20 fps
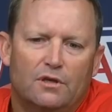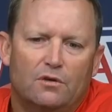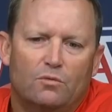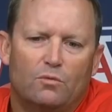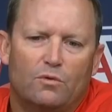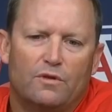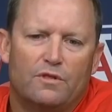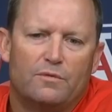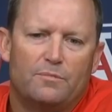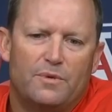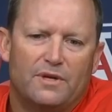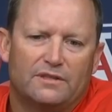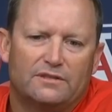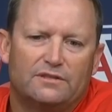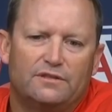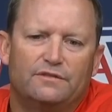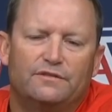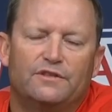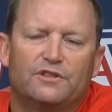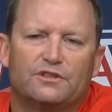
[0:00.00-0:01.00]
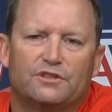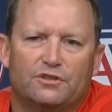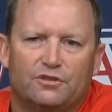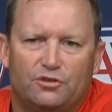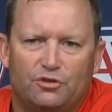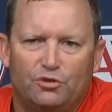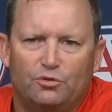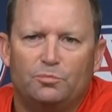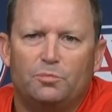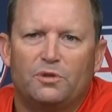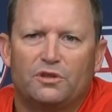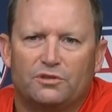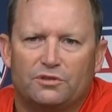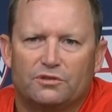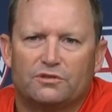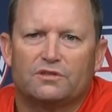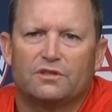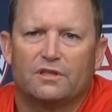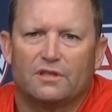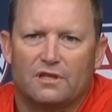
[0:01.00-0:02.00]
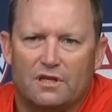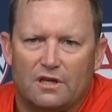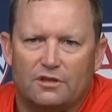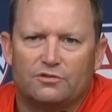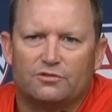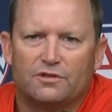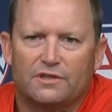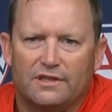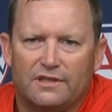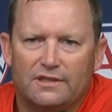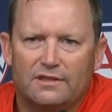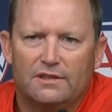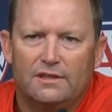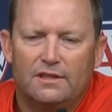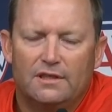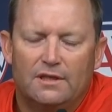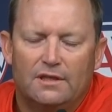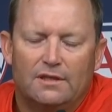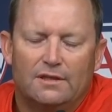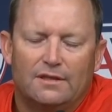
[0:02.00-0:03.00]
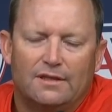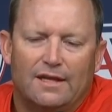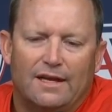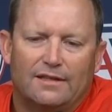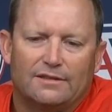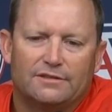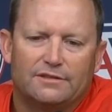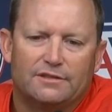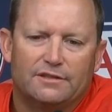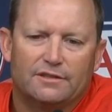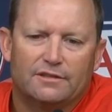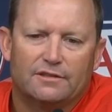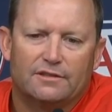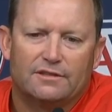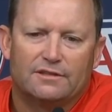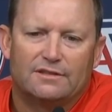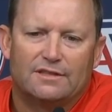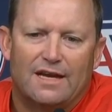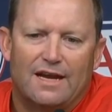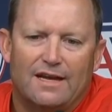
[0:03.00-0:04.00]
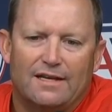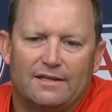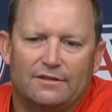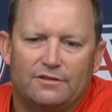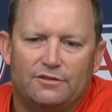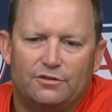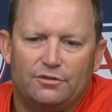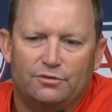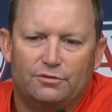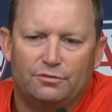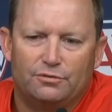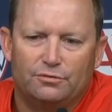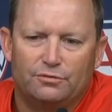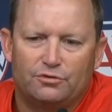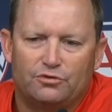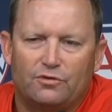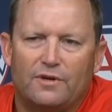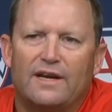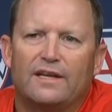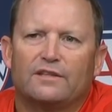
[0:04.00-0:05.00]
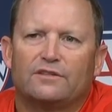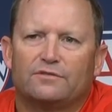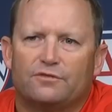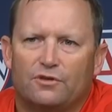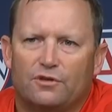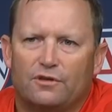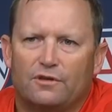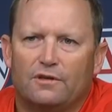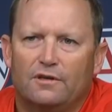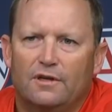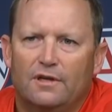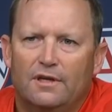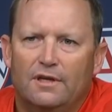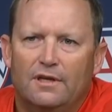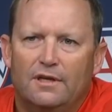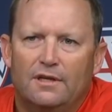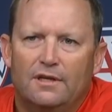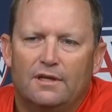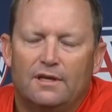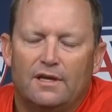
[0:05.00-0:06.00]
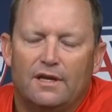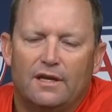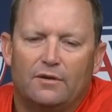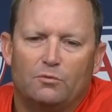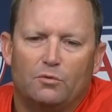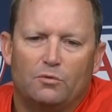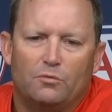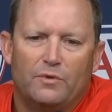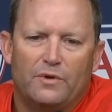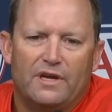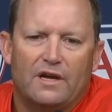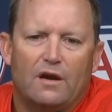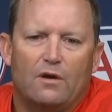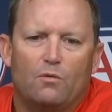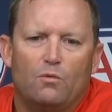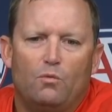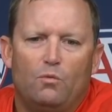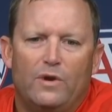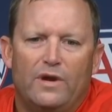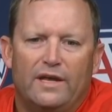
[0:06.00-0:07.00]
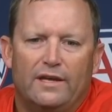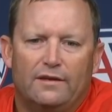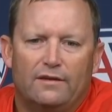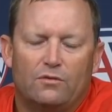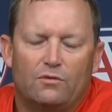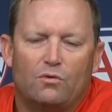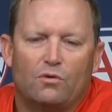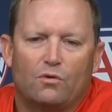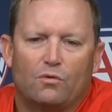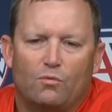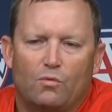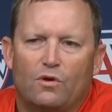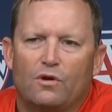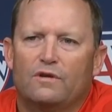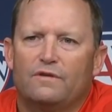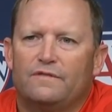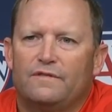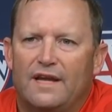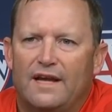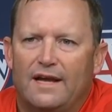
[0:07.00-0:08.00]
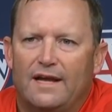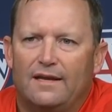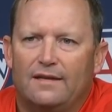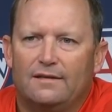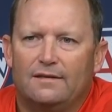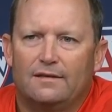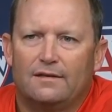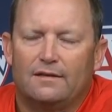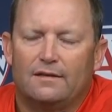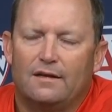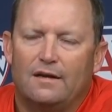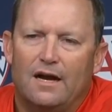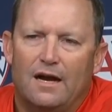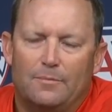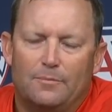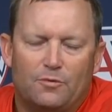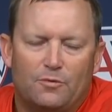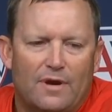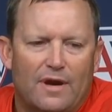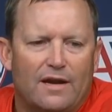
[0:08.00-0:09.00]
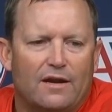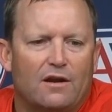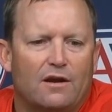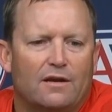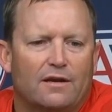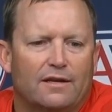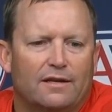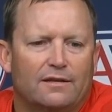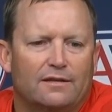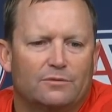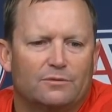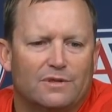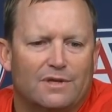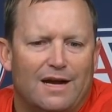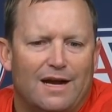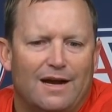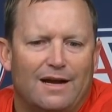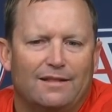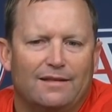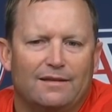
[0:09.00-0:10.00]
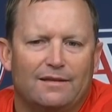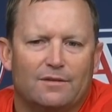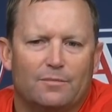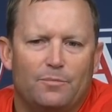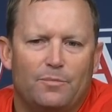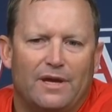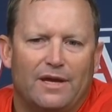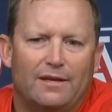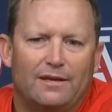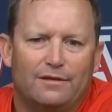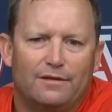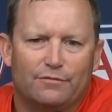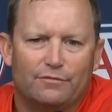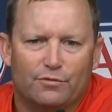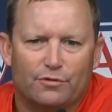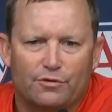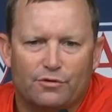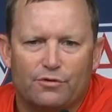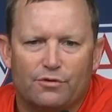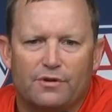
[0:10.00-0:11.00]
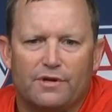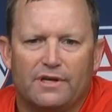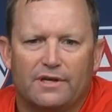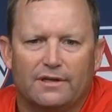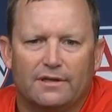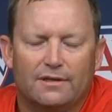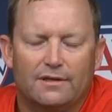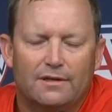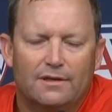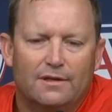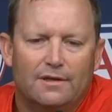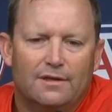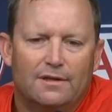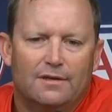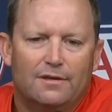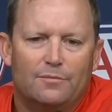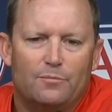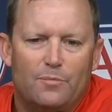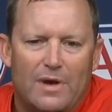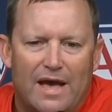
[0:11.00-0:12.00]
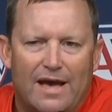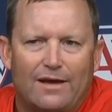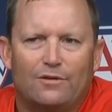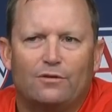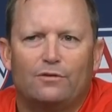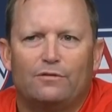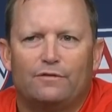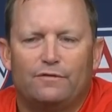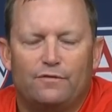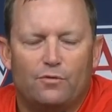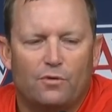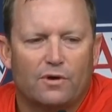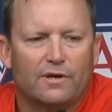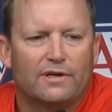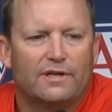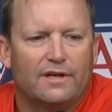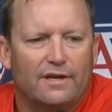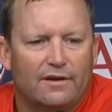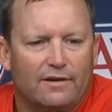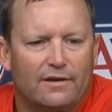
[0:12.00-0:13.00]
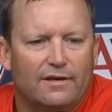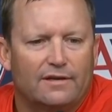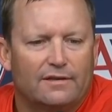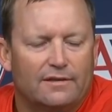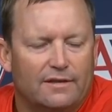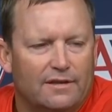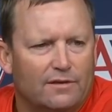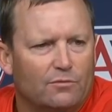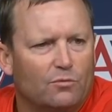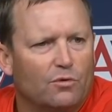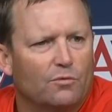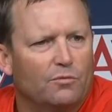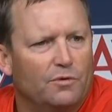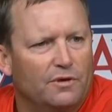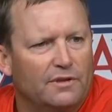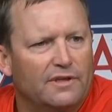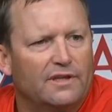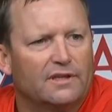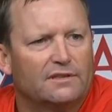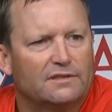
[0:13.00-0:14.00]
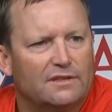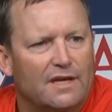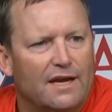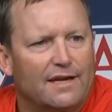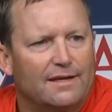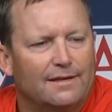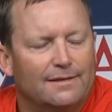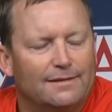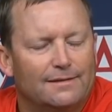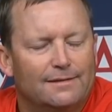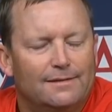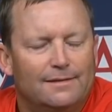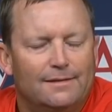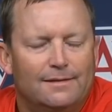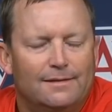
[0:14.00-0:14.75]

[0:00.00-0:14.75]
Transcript: one of the best Division II pitchers in the country last year, decided to transfer. And when we got wind or word of that, uh, hopped right on it. It was a highly competitive recruiting battle for Garrett, and we're really excited